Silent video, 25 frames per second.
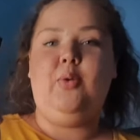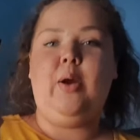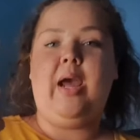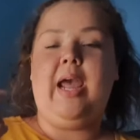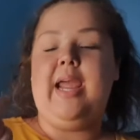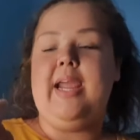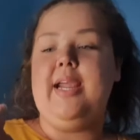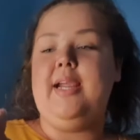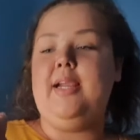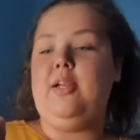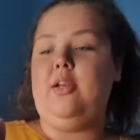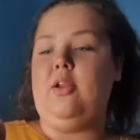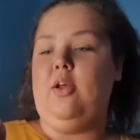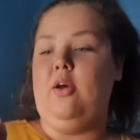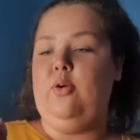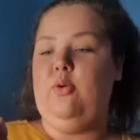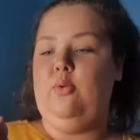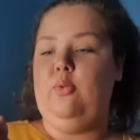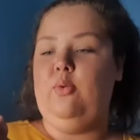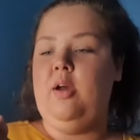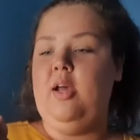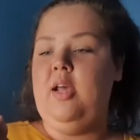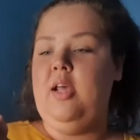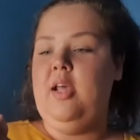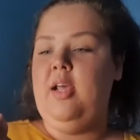
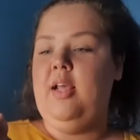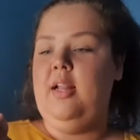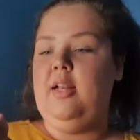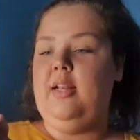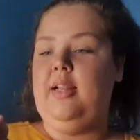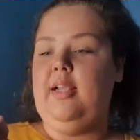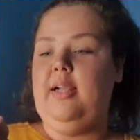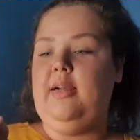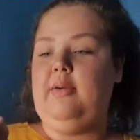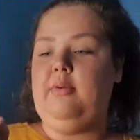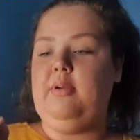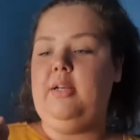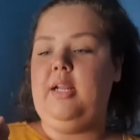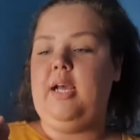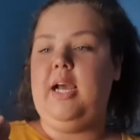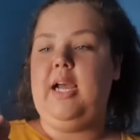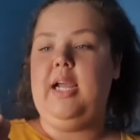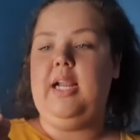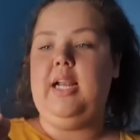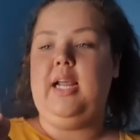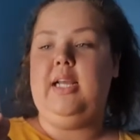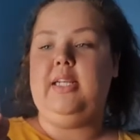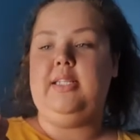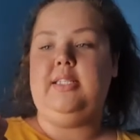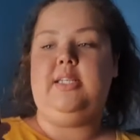Halo Liquid
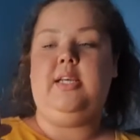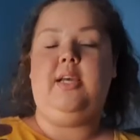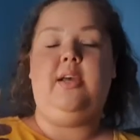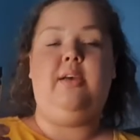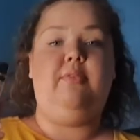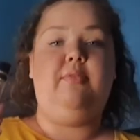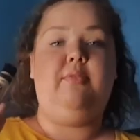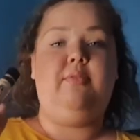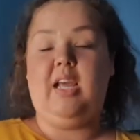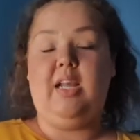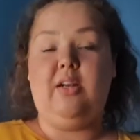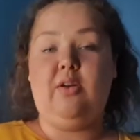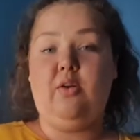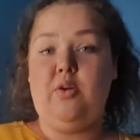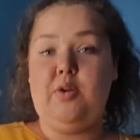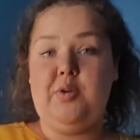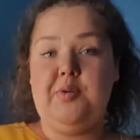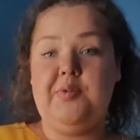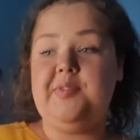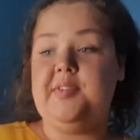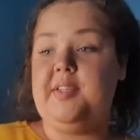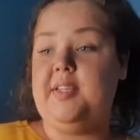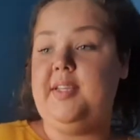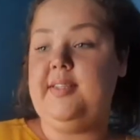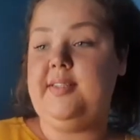Highlighter. I don't
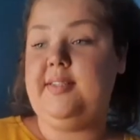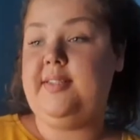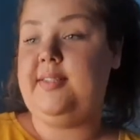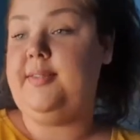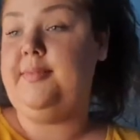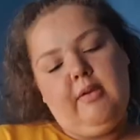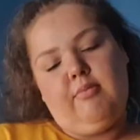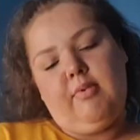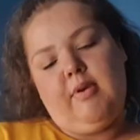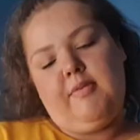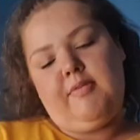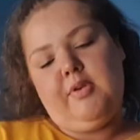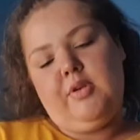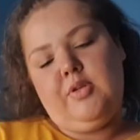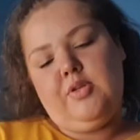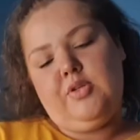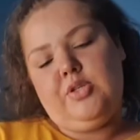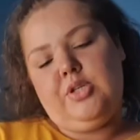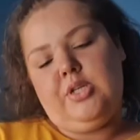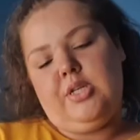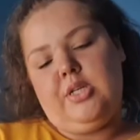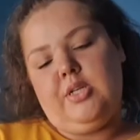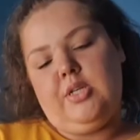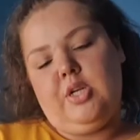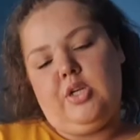use this.
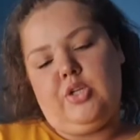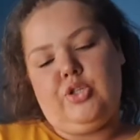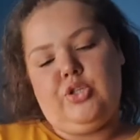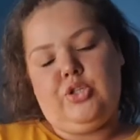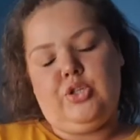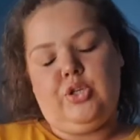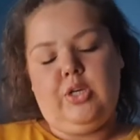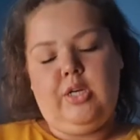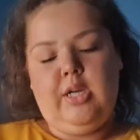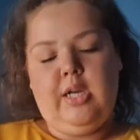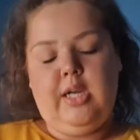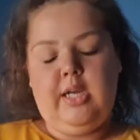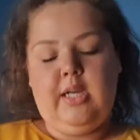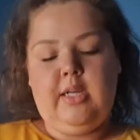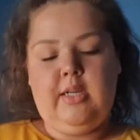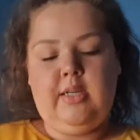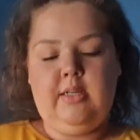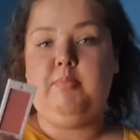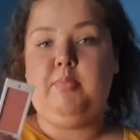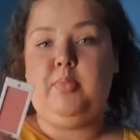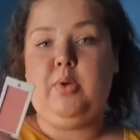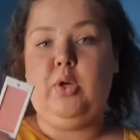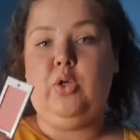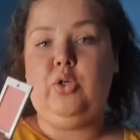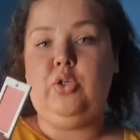Revolution Sugar
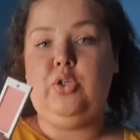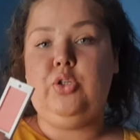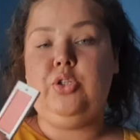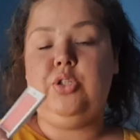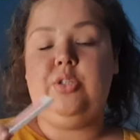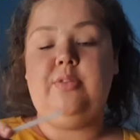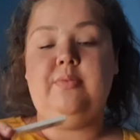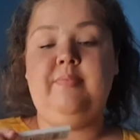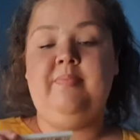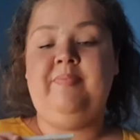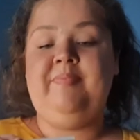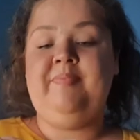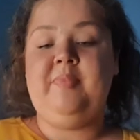Blush.